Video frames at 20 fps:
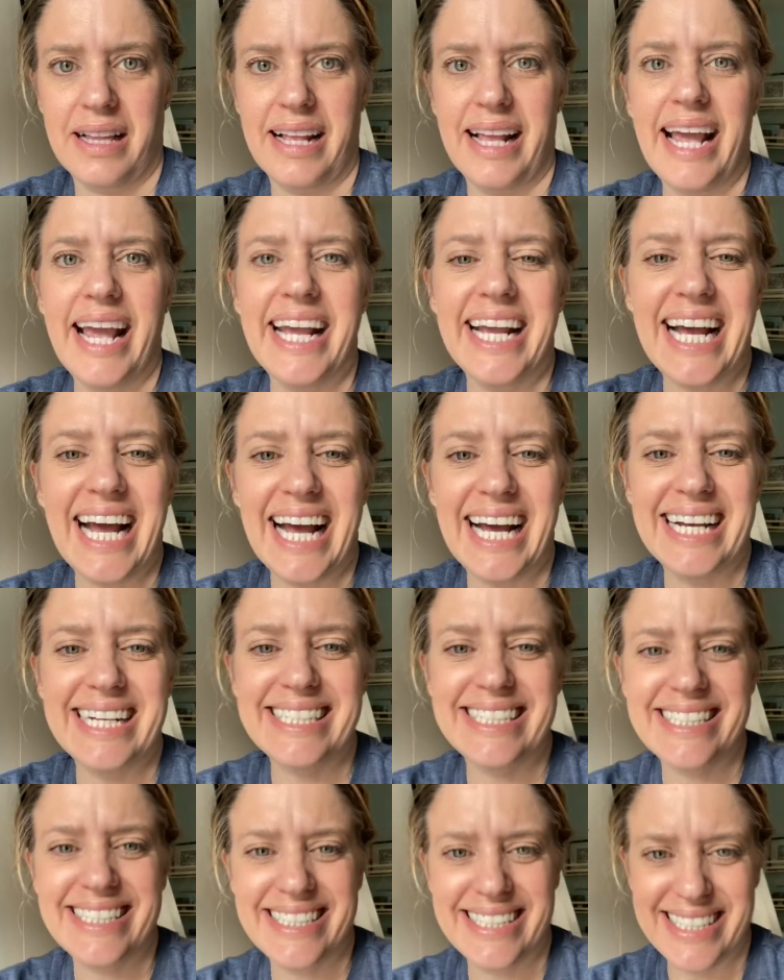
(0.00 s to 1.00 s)
Hey guys,
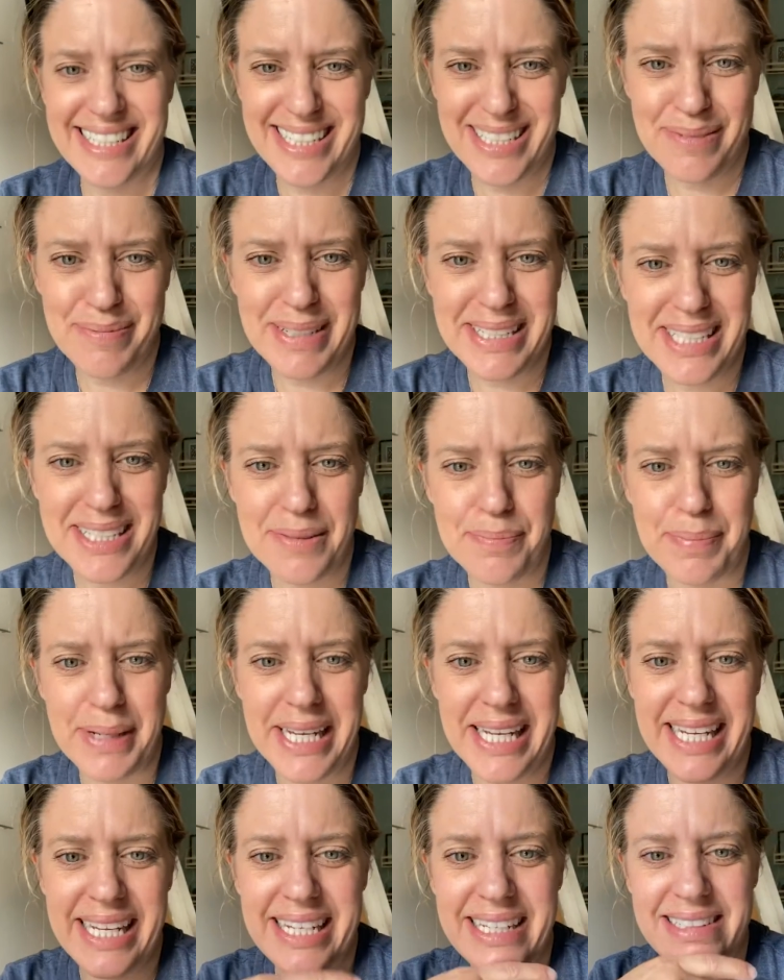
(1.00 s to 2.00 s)
it's Mrs.
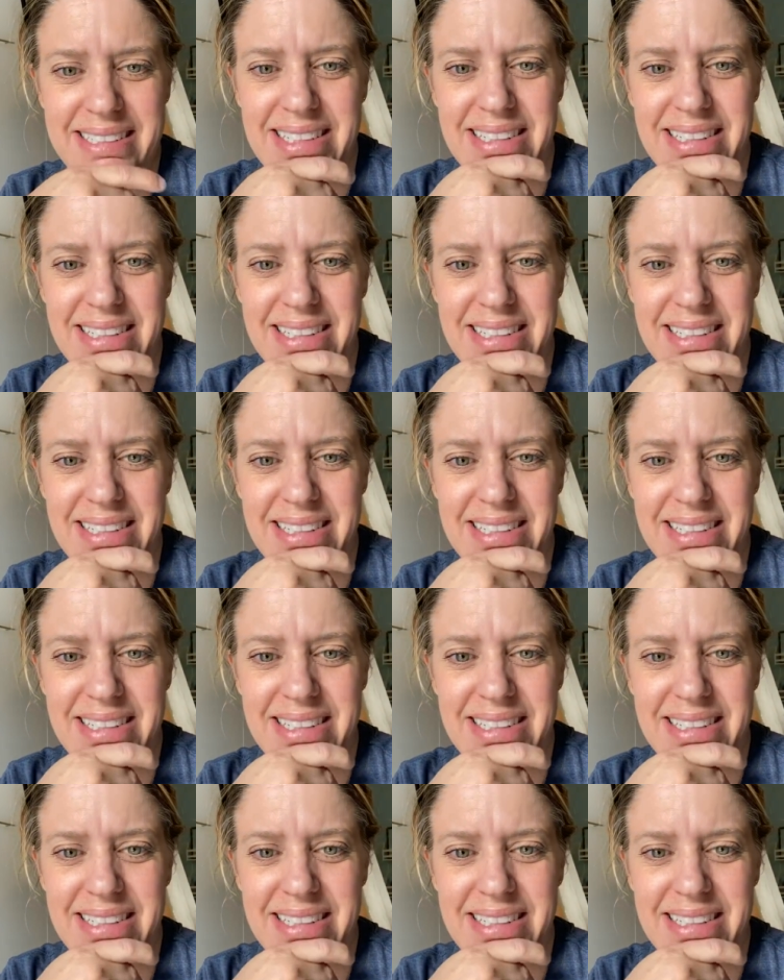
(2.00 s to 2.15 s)
B.